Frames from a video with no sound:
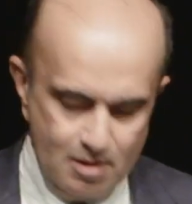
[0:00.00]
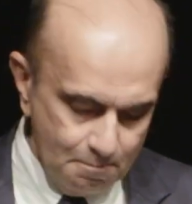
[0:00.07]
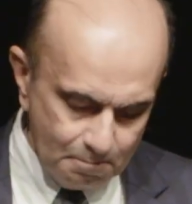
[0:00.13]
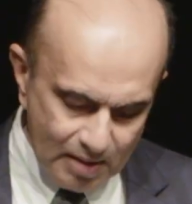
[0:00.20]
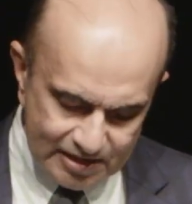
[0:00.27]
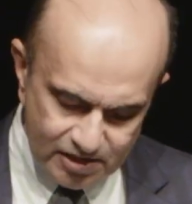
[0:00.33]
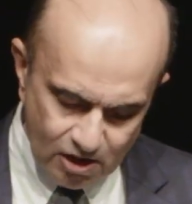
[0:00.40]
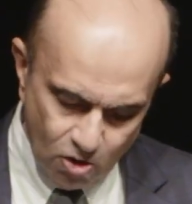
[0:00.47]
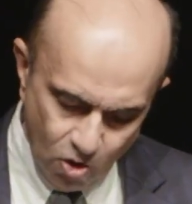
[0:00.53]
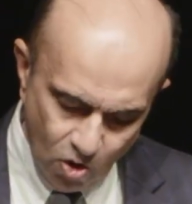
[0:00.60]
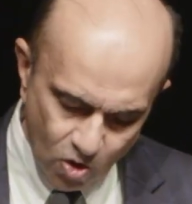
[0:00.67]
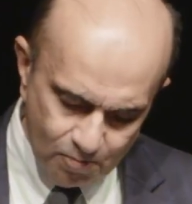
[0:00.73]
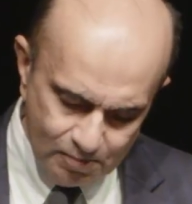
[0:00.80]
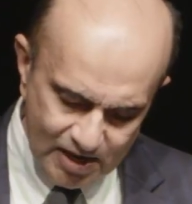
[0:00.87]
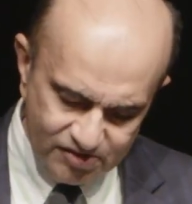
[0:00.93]
But the
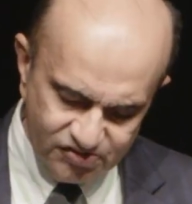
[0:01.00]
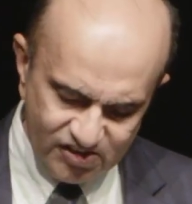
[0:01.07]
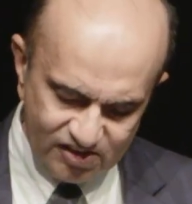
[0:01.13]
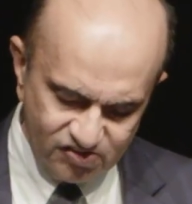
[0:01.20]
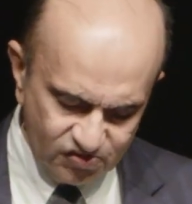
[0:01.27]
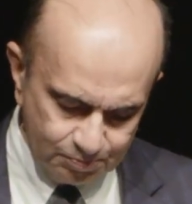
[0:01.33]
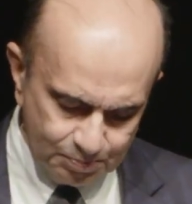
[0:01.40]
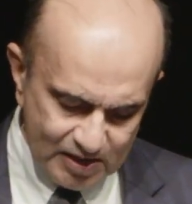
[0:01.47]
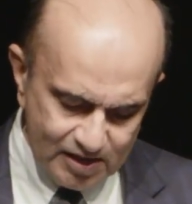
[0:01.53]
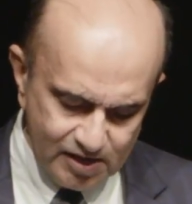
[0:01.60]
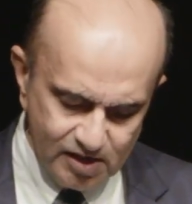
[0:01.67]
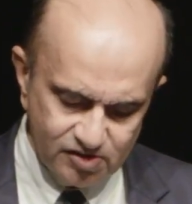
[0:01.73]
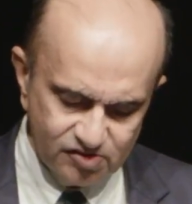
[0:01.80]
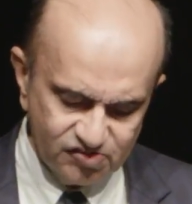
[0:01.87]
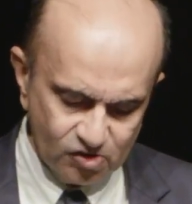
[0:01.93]
homeless
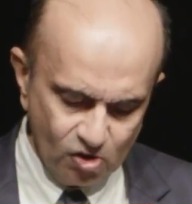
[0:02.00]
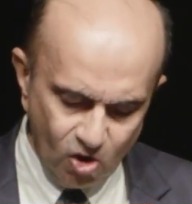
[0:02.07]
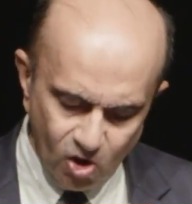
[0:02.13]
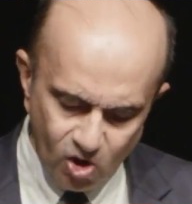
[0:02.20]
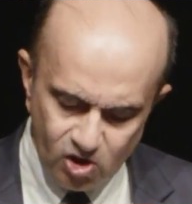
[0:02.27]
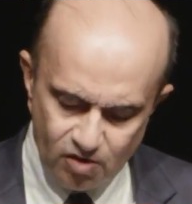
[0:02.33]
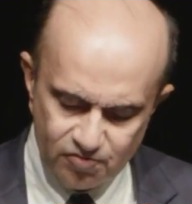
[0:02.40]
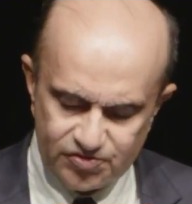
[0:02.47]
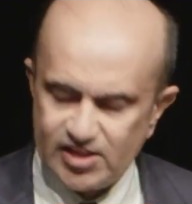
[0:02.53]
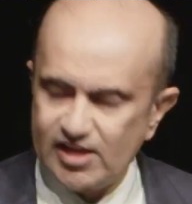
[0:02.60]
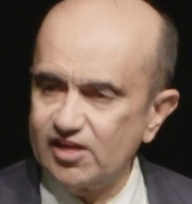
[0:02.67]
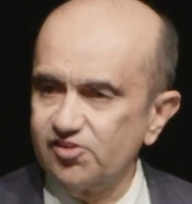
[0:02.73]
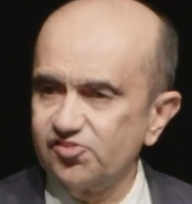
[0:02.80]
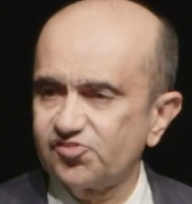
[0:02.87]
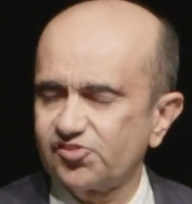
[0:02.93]
experience all of
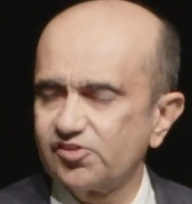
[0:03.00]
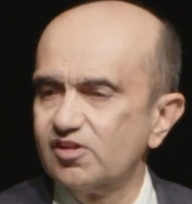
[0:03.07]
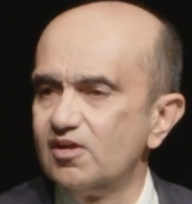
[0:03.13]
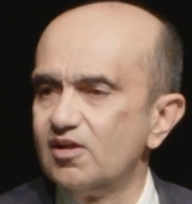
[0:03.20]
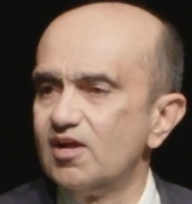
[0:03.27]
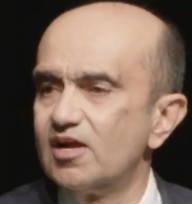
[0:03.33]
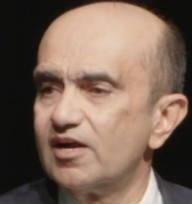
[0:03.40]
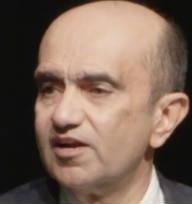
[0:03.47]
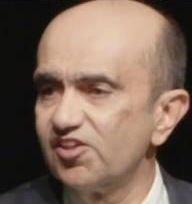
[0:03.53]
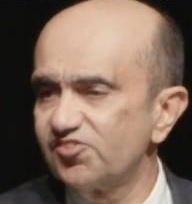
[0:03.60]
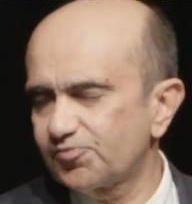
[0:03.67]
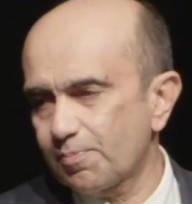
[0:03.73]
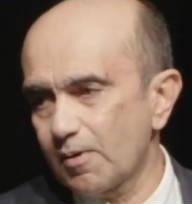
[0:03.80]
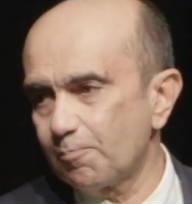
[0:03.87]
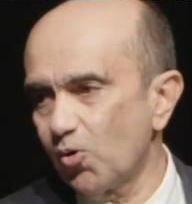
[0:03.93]
these
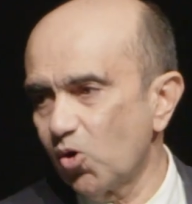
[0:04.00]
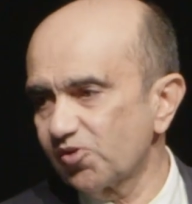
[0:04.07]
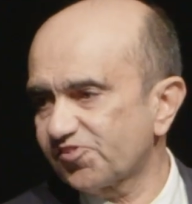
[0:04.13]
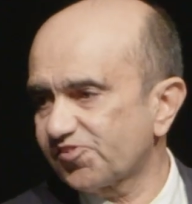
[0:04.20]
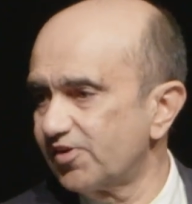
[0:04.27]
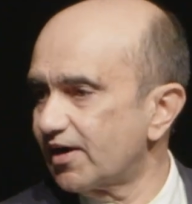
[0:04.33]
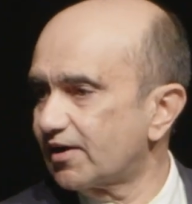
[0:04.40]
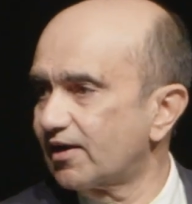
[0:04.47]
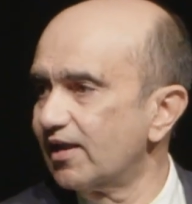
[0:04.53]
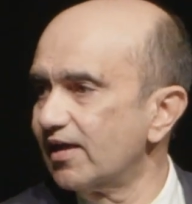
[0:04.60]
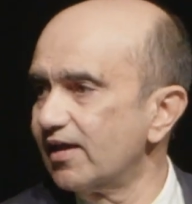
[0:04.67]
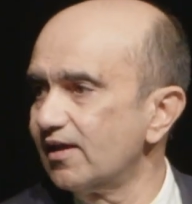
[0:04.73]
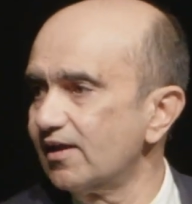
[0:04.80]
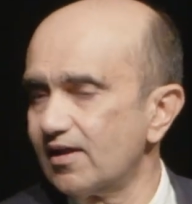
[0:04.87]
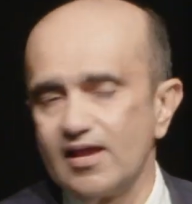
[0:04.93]

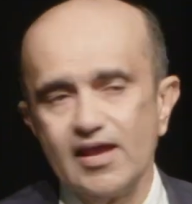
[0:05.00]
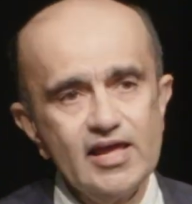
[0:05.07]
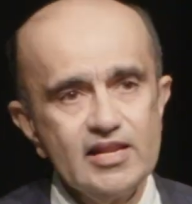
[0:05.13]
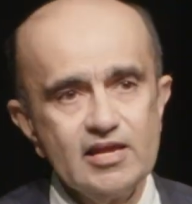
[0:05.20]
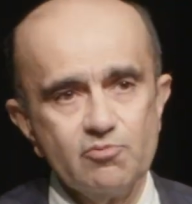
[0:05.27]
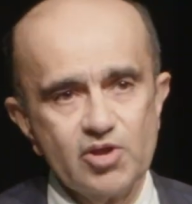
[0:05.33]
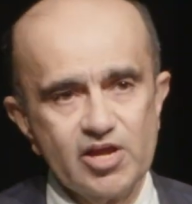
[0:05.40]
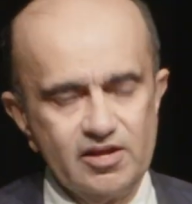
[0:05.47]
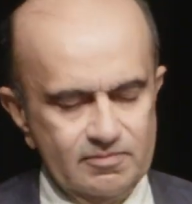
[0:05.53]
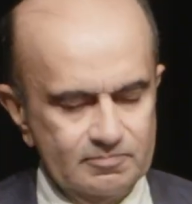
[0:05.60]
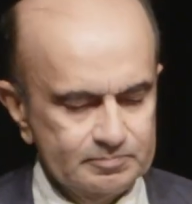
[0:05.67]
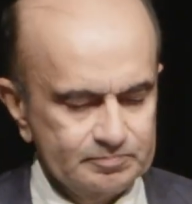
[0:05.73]
disproportionately anyway.